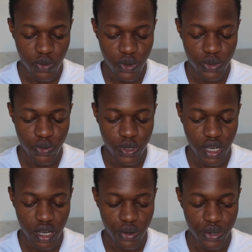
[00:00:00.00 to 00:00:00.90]
what we
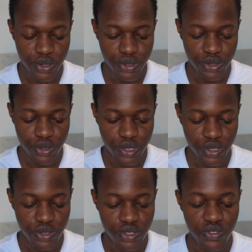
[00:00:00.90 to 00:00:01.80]
are going to do
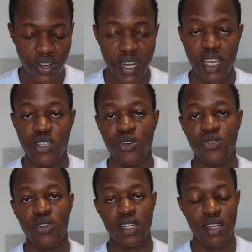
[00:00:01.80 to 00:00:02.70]
is to divide
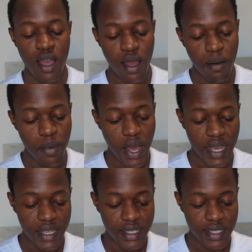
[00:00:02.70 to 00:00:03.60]
800
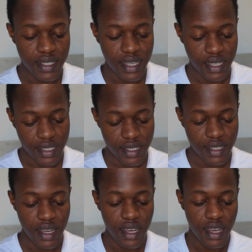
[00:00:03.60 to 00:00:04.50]
by
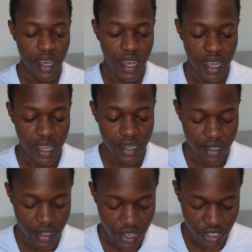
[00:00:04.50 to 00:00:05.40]
6. And
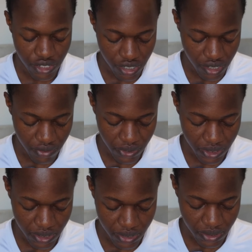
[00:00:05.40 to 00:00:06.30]
that should give
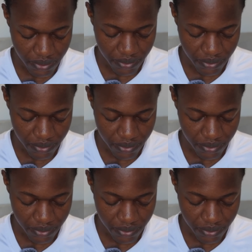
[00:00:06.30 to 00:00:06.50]
us